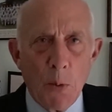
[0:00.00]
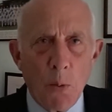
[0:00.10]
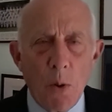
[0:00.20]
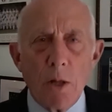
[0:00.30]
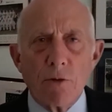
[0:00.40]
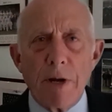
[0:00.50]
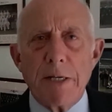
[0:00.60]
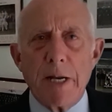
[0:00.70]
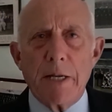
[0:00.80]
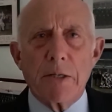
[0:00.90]
Well,
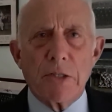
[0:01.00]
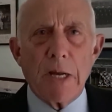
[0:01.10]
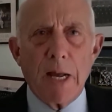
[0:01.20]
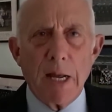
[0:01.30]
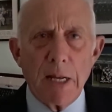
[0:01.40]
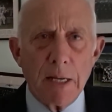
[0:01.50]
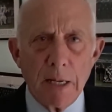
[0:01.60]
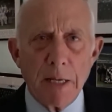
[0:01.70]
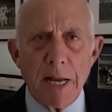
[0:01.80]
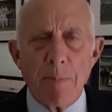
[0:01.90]
greetings. A
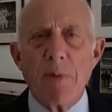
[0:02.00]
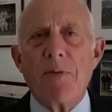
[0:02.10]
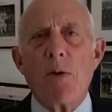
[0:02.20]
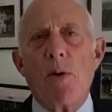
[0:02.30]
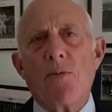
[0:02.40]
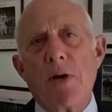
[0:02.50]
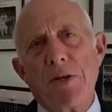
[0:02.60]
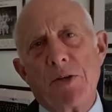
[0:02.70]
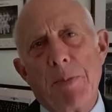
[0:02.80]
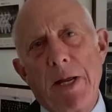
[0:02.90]
number of you have
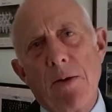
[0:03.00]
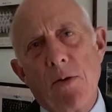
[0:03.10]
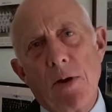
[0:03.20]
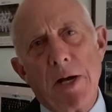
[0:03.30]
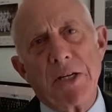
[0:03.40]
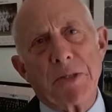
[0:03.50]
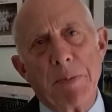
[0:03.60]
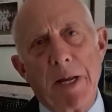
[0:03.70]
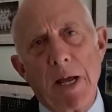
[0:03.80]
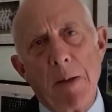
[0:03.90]
written to me or asked
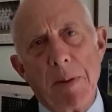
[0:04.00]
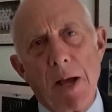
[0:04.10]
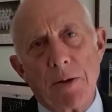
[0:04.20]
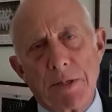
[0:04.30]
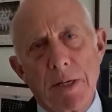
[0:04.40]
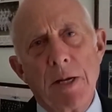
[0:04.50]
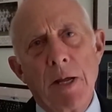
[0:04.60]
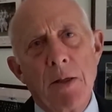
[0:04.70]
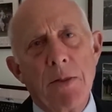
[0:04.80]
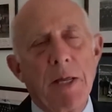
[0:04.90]
me about
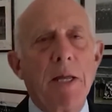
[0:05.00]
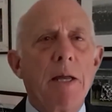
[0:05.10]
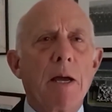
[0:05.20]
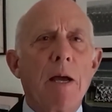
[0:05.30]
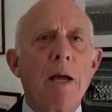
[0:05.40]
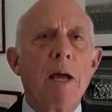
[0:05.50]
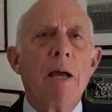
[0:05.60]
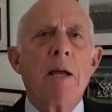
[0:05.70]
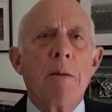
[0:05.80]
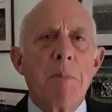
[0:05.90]
the
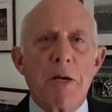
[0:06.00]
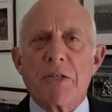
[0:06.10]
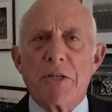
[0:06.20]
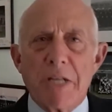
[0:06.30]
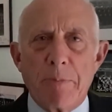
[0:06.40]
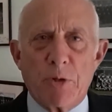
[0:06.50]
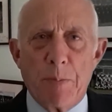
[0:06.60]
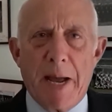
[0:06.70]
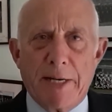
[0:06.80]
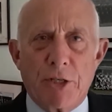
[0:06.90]
mask
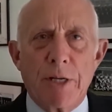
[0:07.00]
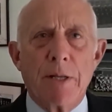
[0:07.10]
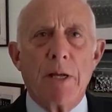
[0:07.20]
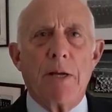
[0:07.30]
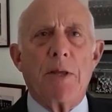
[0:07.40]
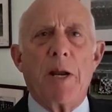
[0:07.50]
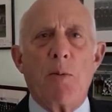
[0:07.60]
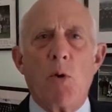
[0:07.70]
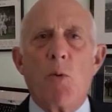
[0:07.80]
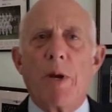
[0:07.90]
exemption badge that I
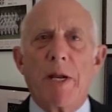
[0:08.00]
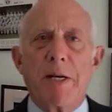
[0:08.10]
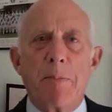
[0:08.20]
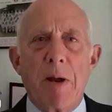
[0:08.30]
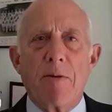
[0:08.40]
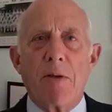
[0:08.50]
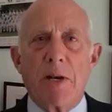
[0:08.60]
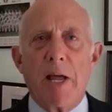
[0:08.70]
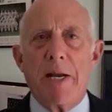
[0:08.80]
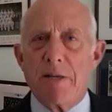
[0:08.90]
wore when I did my rather
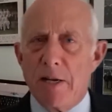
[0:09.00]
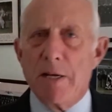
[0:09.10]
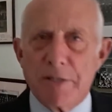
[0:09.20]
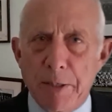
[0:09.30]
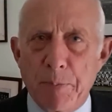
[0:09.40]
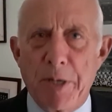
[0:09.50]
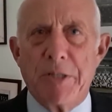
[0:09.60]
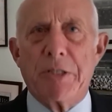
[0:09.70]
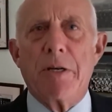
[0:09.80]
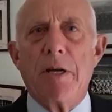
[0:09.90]
light-hearted
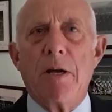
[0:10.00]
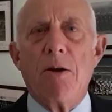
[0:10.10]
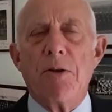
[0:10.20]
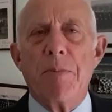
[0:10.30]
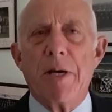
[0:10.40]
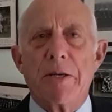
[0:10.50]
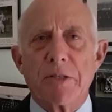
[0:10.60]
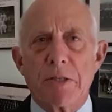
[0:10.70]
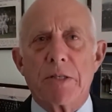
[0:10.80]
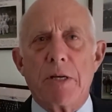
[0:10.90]
piece on
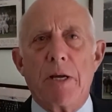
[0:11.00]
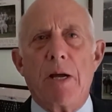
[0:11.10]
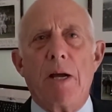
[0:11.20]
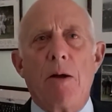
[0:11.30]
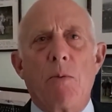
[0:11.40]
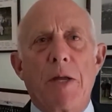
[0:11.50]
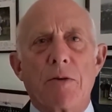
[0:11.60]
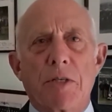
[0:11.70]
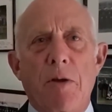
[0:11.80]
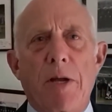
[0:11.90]
masks a week
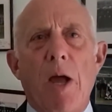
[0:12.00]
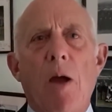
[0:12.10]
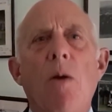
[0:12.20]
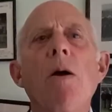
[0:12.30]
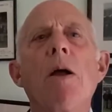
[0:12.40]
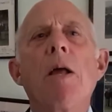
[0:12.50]
or so ago.